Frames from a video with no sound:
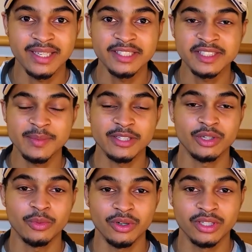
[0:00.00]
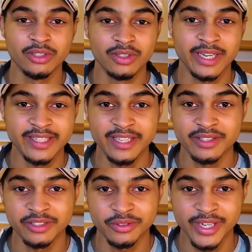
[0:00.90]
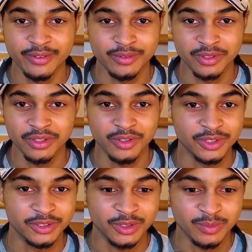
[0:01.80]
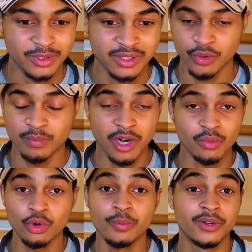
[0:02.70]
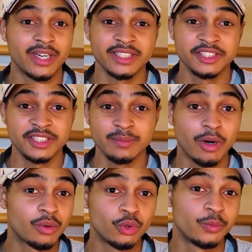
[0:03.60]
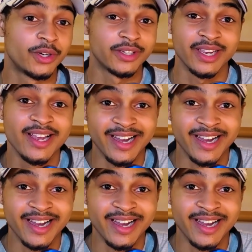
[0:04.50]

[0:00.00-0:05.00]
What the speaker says: At least they made Tom Holland look like Nathan Drake with the costume, but with Mark Wahlberg, I've just seen Mark Wahlberg.